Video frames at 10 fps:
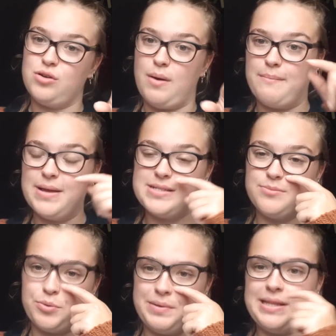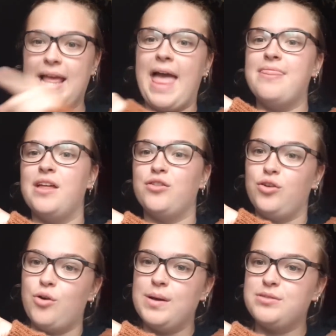Belgium completely and then
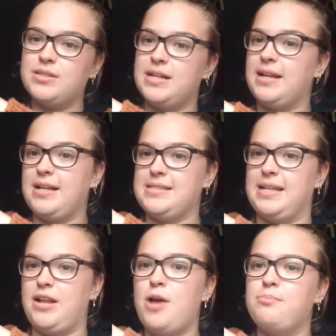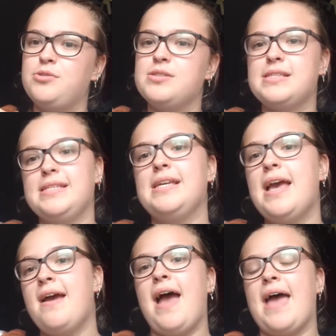go into the Netherlands and up to the sea,
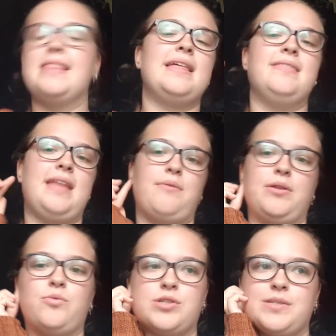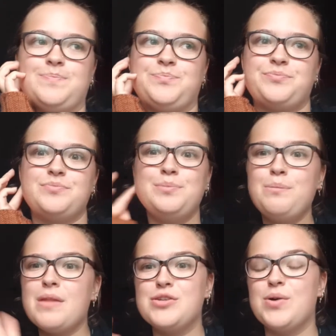and then there it was.
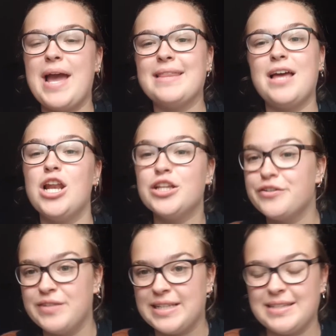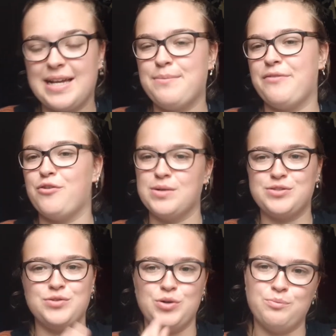So I had a lot of knitting time. If you want
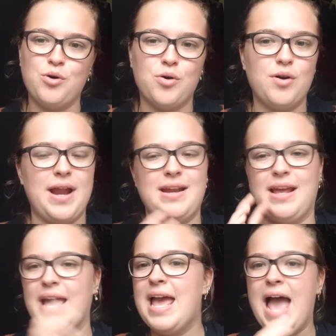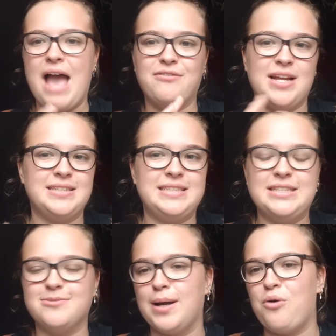to know more and like have an
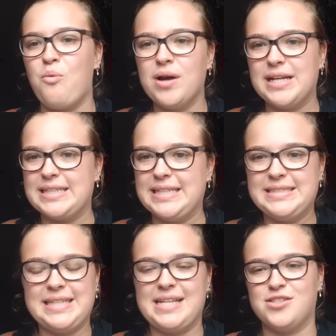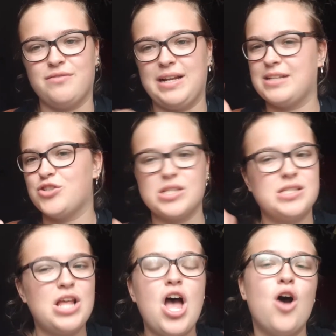idea about what I did and stuff like that,
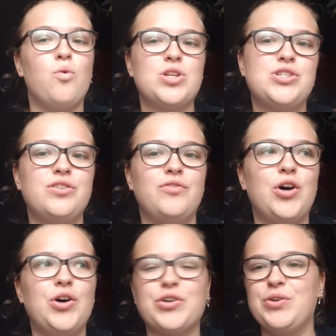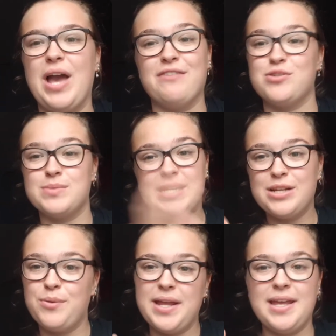just watch the vlog. You have some
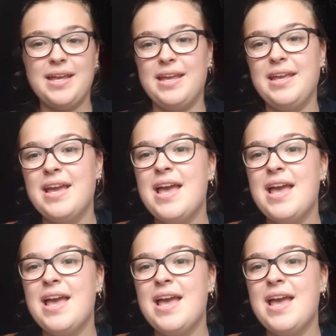scenery.